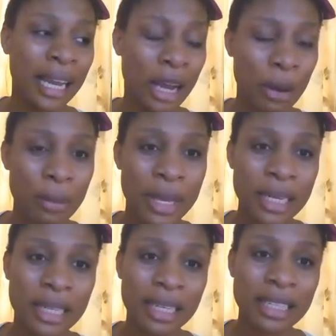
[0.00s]
um,
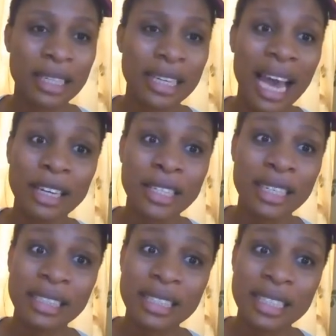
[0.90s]
he, the the guard
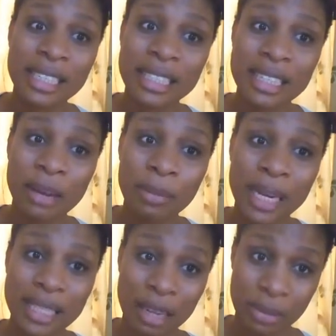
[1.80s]
didn't didn't um,
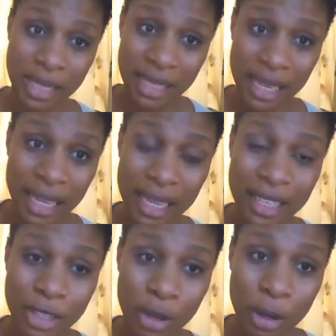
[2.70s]
let him see
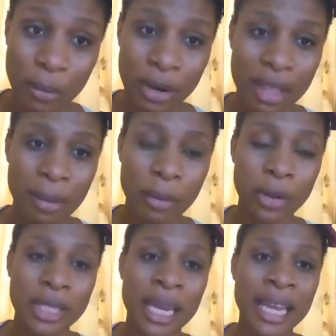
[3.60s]
his younger brother,
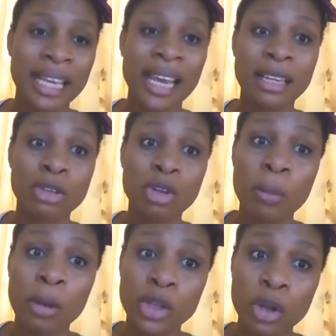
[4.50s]
but he had
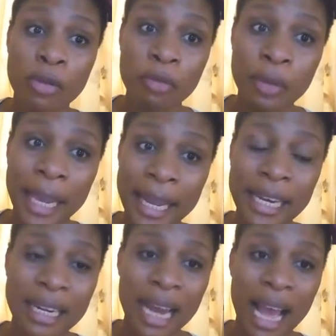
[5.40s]
so much of
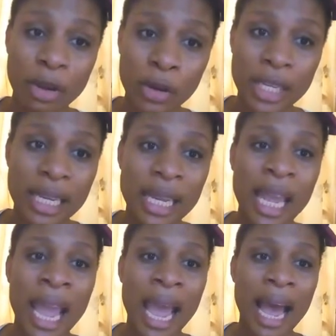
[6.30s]
pain and
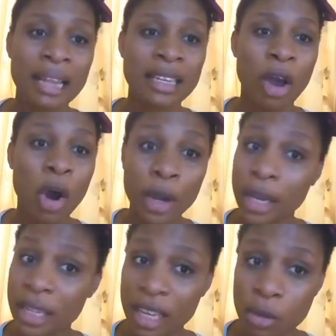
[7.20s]
agony and the
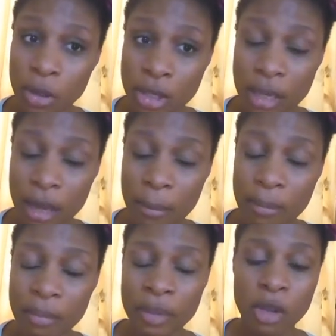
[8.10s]
hunger that he was
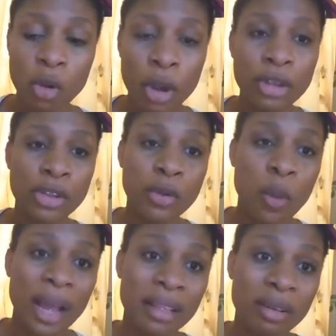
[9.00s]
um, going through
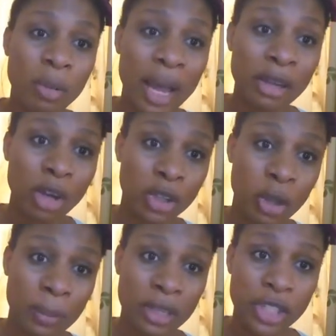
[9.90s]
while while
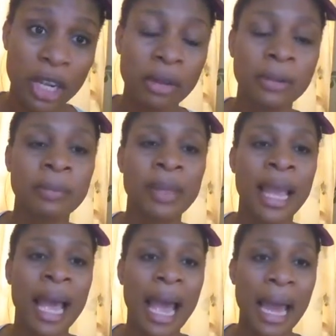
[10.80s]
locked up in jail,
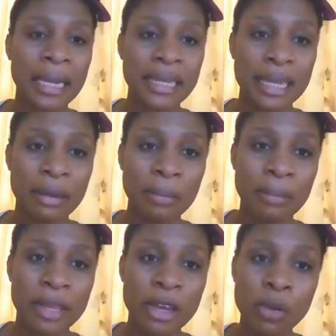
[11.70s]
and
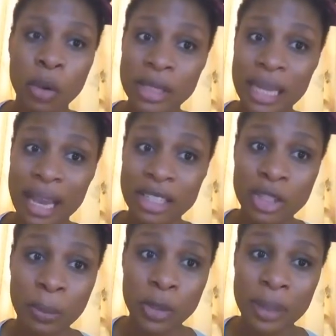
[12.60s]
um, he was
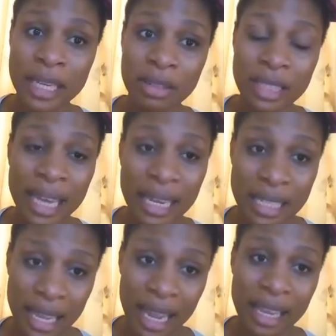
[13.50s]
actually supposed to be killed the
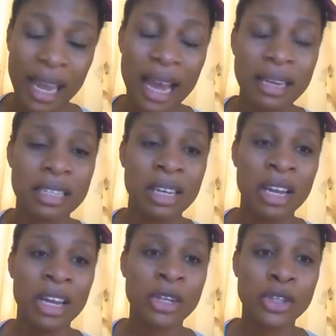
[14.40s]
next day, and
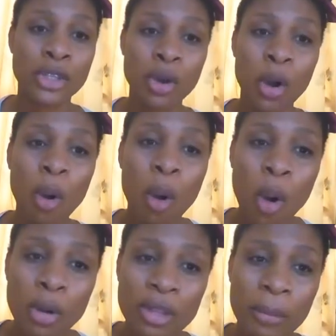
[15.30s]
his
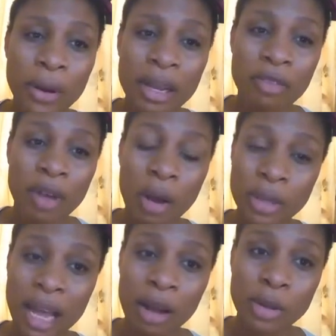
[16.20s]
older brother
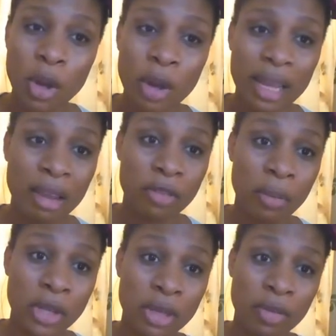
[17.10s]
found out all that
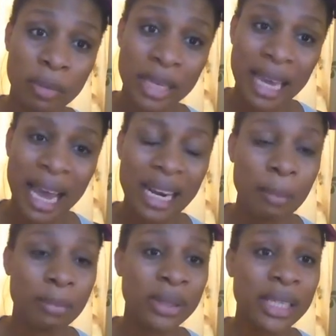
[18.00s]
information from the guard
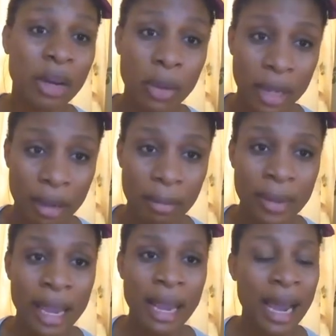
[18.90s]
and pleaded with him,
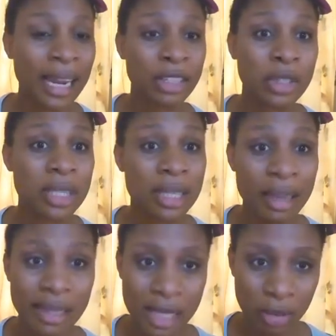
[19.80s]
"Can I just
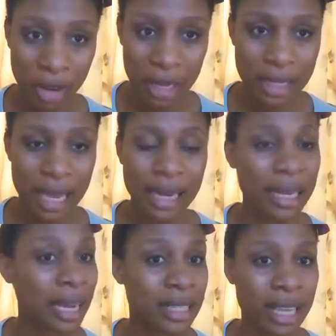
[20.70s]
see his face?" And
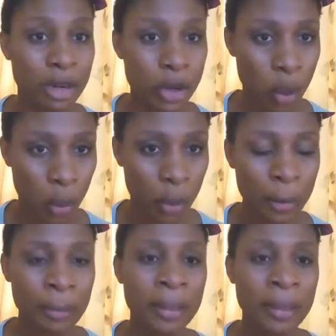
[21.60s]
the guard said, "No,